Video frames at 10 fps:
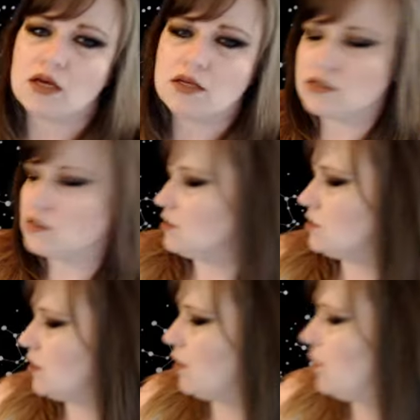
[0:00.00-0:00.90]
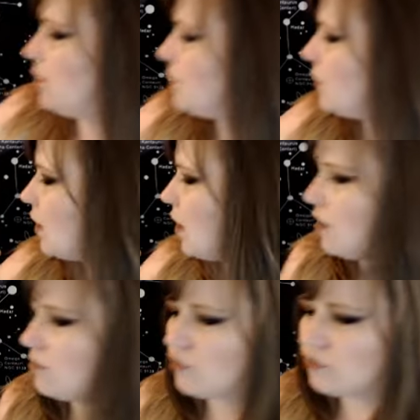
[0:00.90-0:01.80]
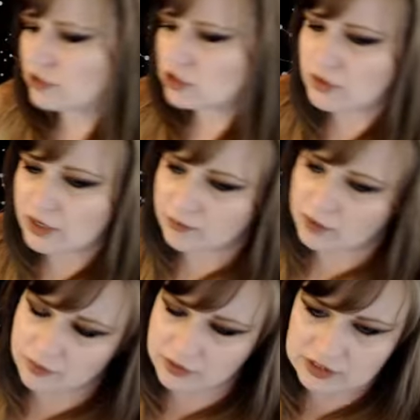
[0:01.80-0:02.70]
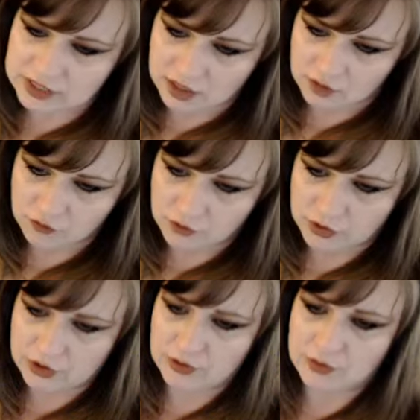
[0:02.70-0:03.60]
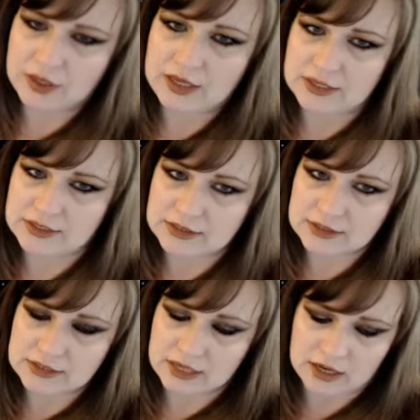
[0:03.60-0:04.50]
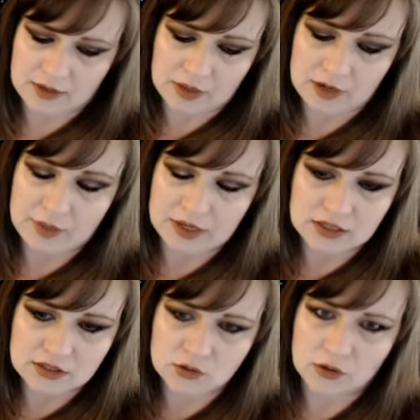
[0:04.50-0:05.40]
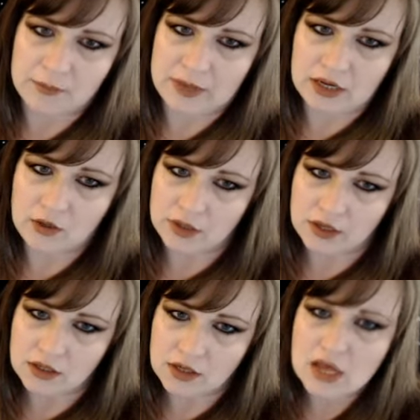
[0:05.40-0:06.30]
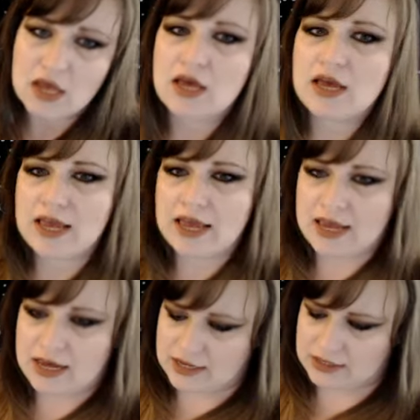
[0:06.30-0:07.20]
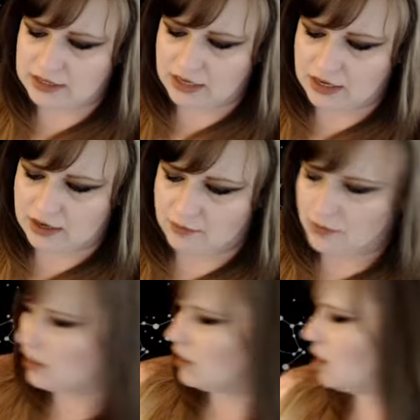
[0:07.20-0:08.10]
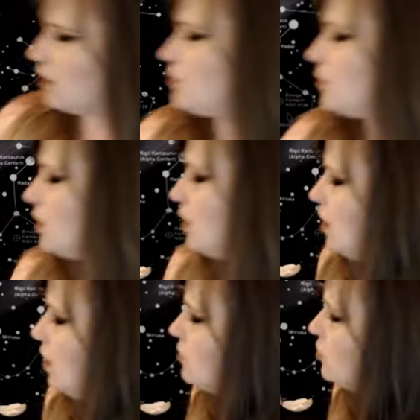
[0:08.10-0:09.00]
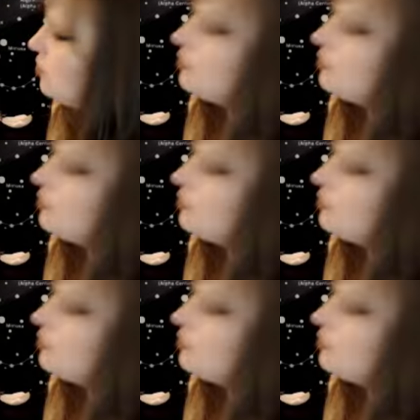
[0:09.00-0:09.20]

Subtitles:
So the first grid I'm going to put together for you is an abundance or a money grid, and I'm going to actually be